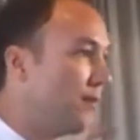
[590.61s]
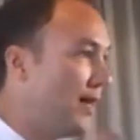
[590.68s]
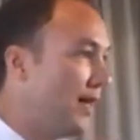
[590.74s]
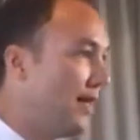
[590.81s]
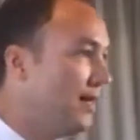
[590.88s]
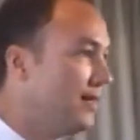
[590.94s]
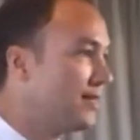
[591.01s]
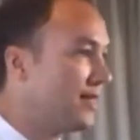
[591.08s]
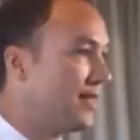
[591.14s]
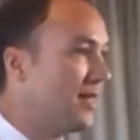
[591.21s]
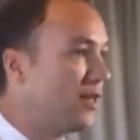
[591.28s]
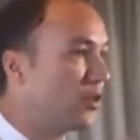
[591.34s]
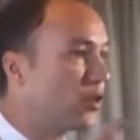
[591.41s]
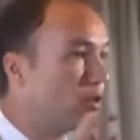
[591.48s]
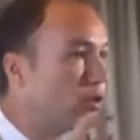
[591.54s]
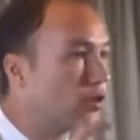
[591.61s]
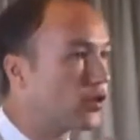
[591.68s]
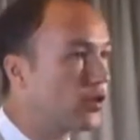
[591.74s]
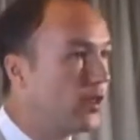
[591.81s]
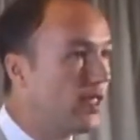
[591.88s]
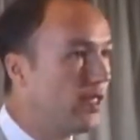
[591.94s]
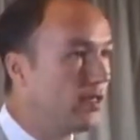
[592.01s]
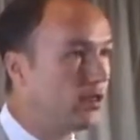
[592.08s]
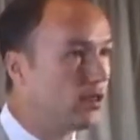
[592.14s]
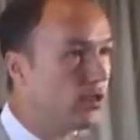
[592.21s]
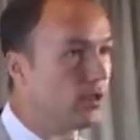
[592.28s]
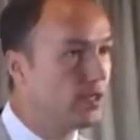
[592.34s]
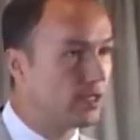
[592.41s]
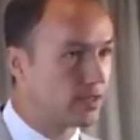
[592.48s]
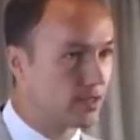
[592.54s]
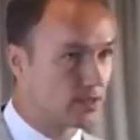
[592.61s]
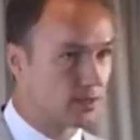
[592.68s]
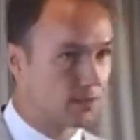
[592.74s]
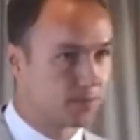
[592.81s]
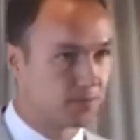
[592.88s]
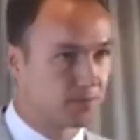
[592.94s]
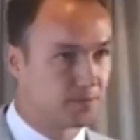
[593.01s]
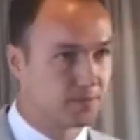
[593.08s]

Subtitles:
buy and sell concrete units,